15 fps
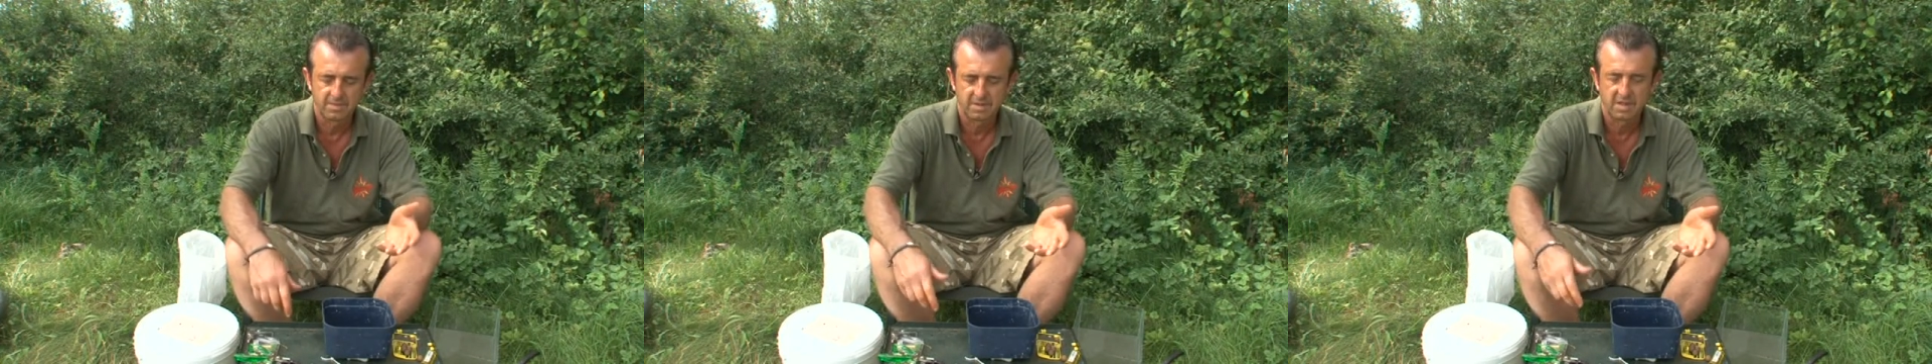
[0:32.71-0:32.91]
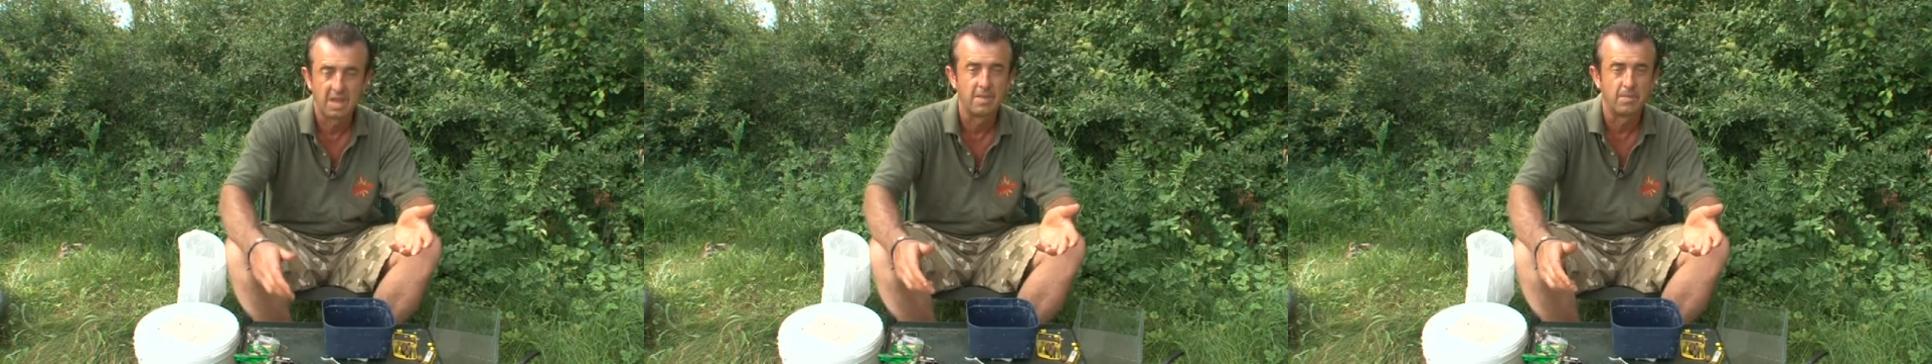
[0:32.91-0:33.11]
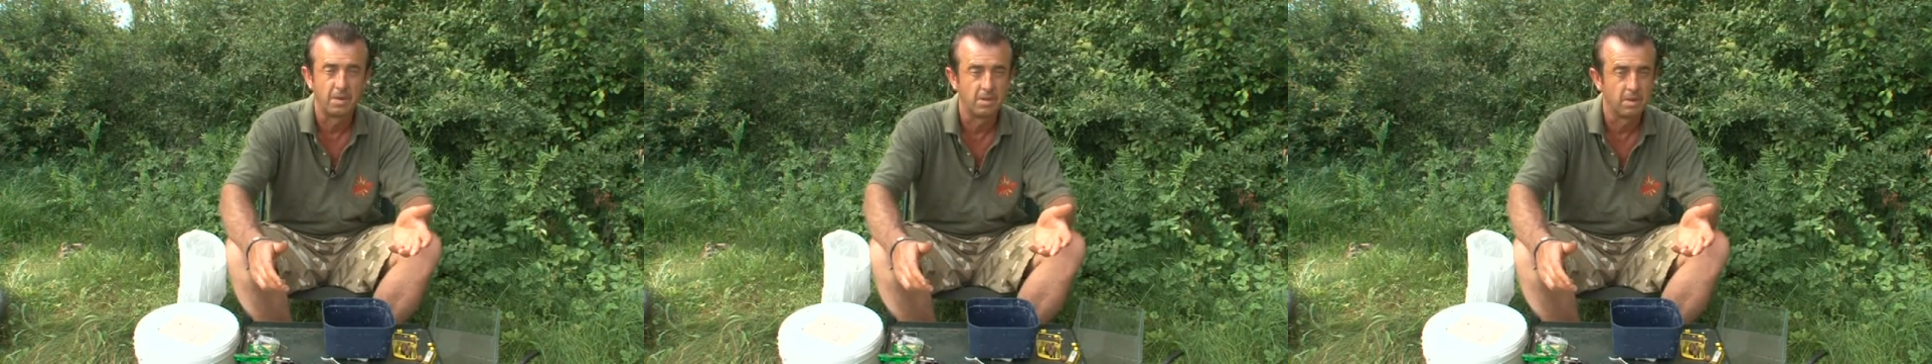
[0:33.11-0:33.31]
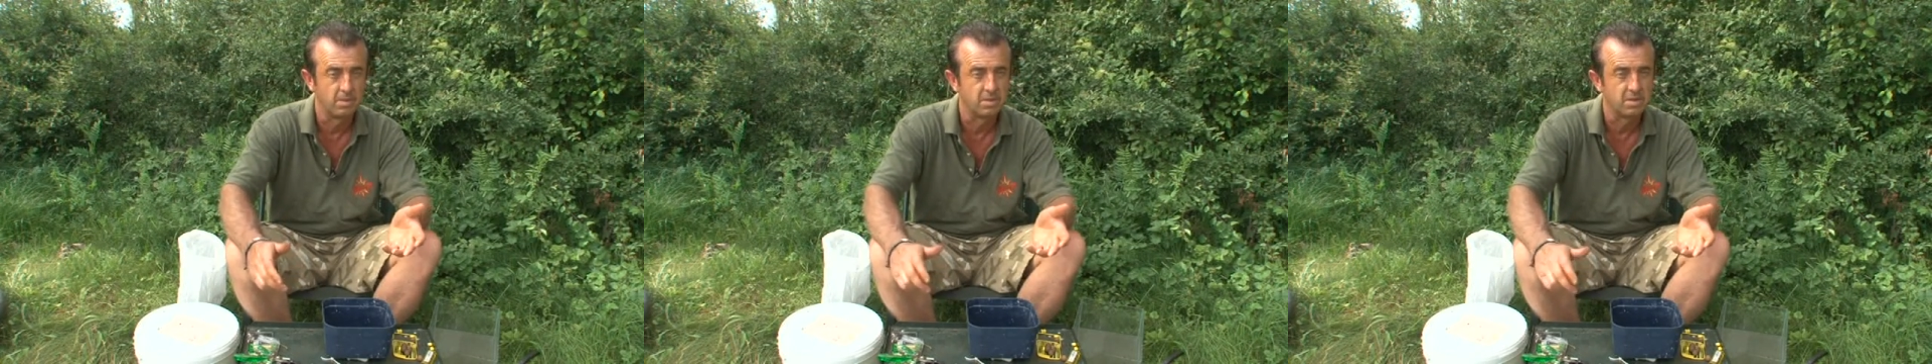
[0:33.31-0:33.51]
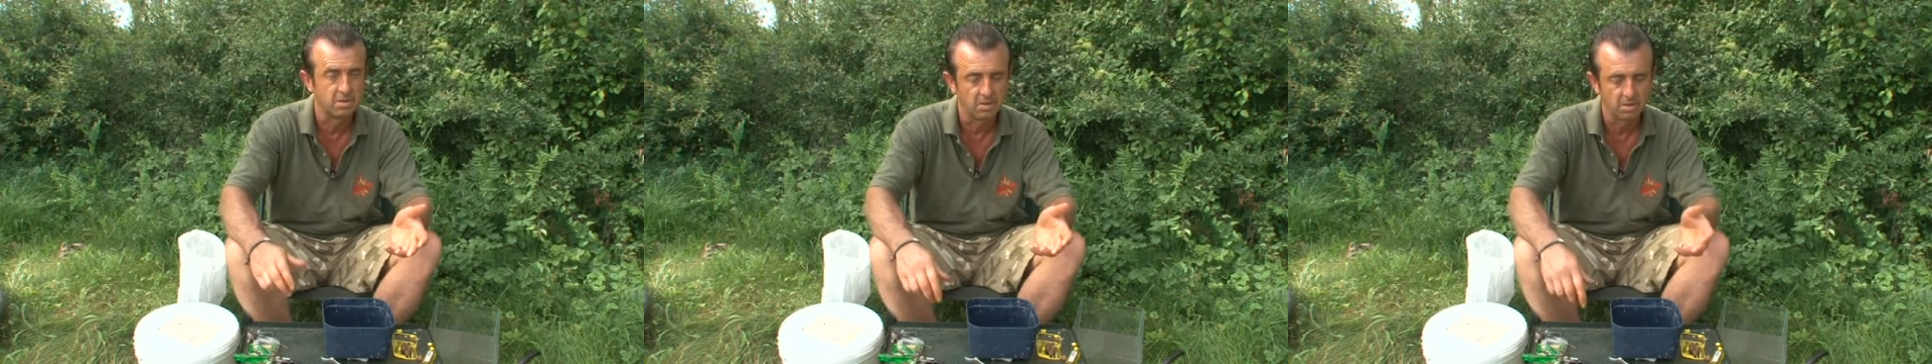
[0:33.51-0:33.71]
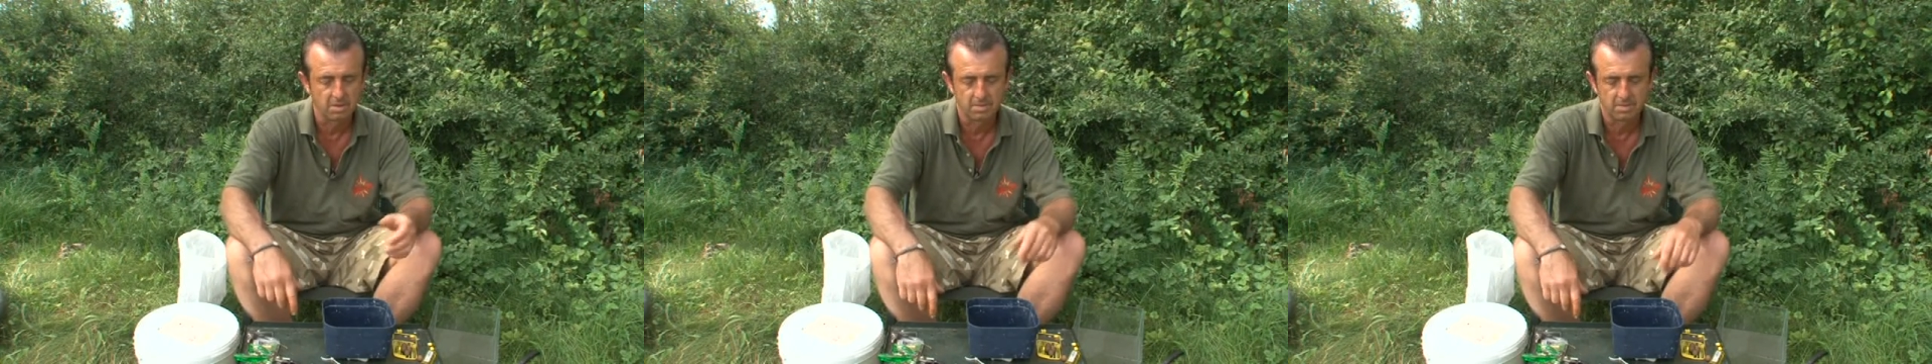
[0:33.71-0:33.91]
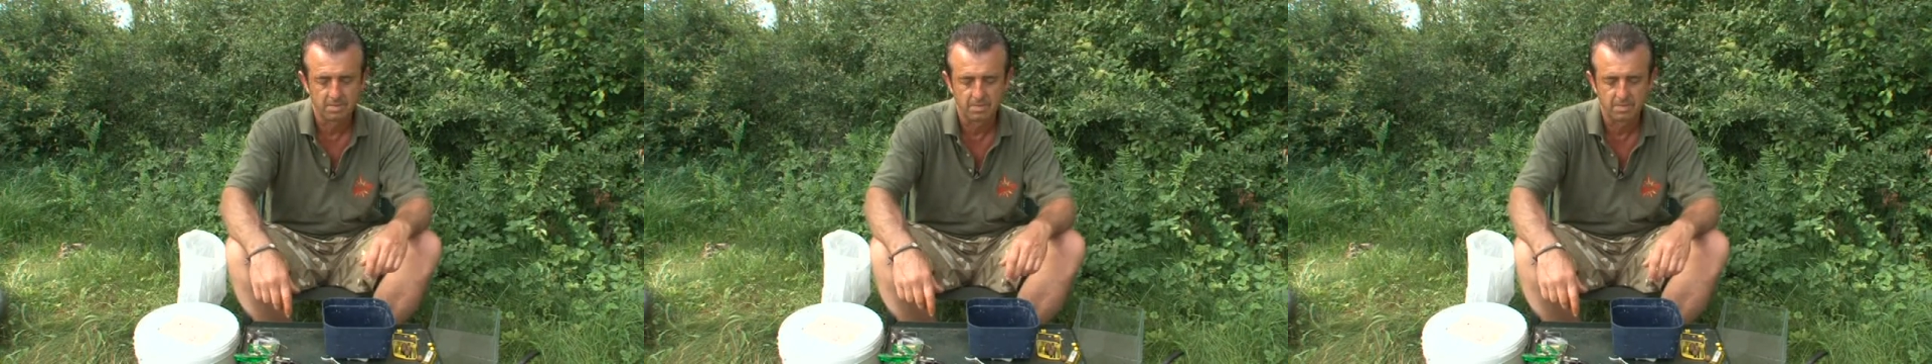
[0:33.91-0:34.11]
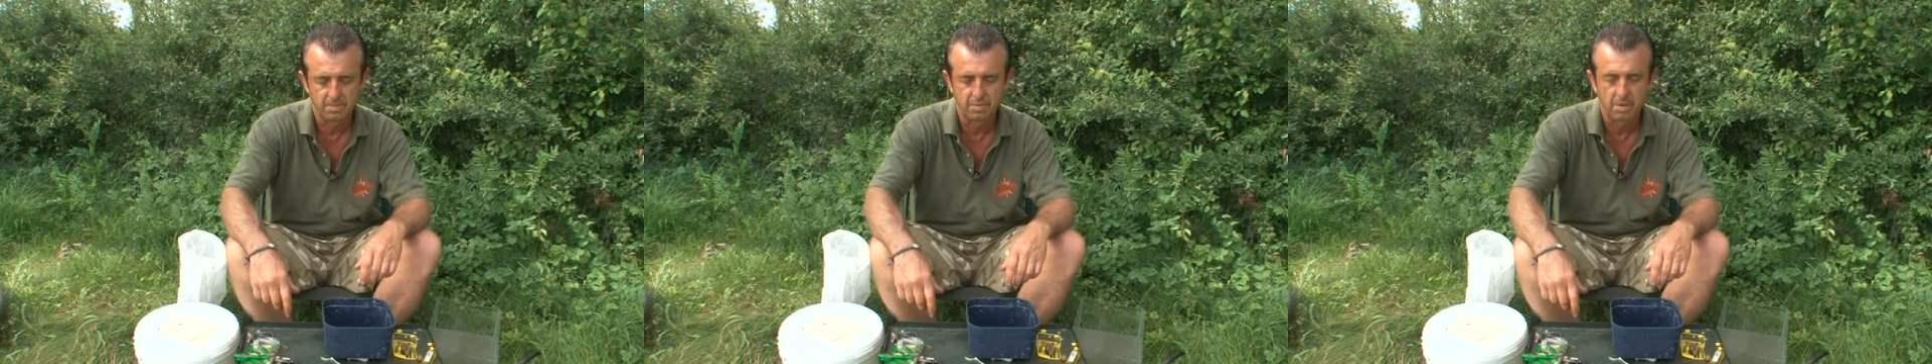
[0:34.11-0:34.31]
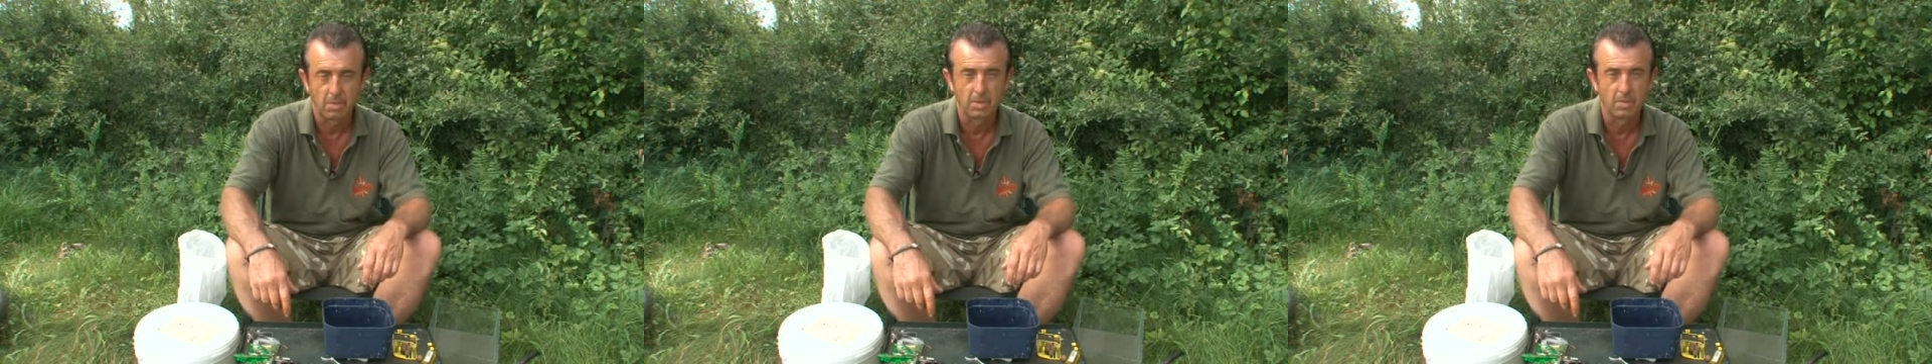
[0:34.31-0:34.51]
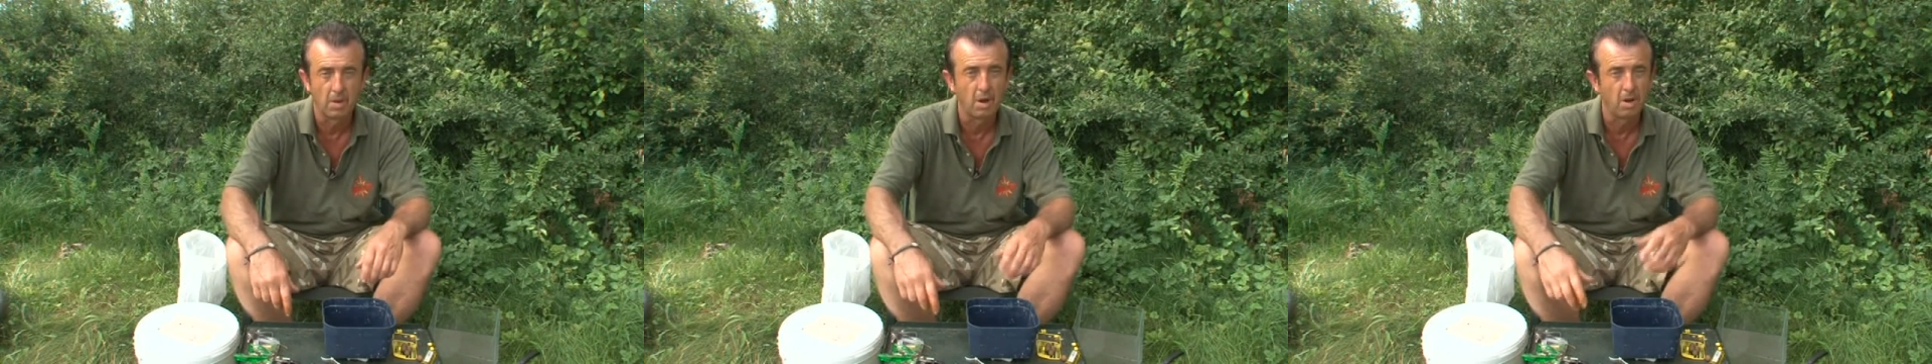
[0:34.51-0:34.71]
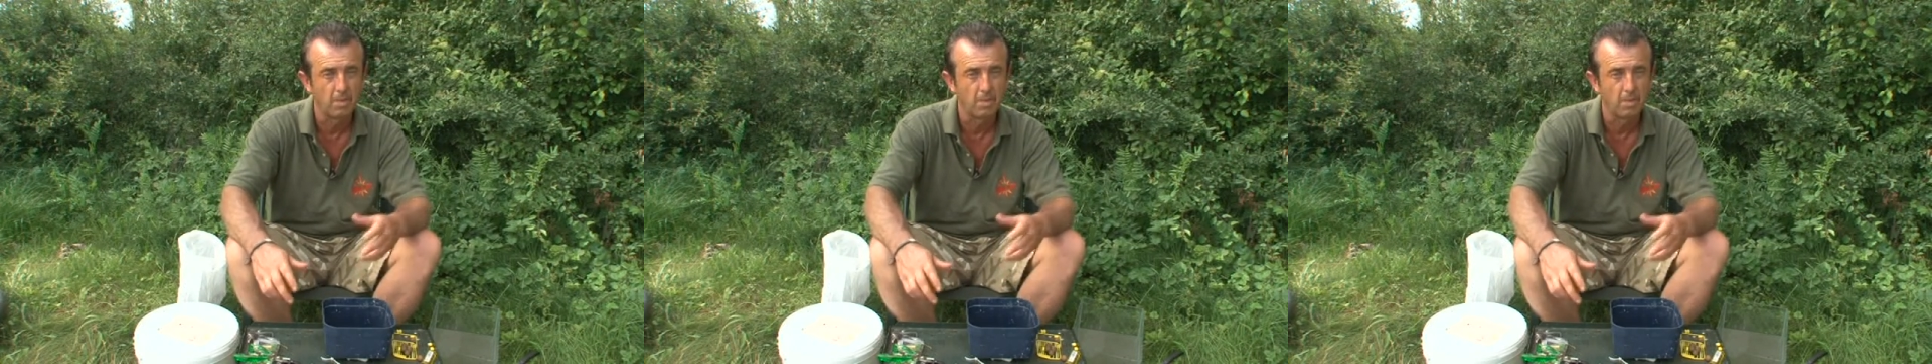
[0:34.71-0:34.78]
Keeping them is another problem all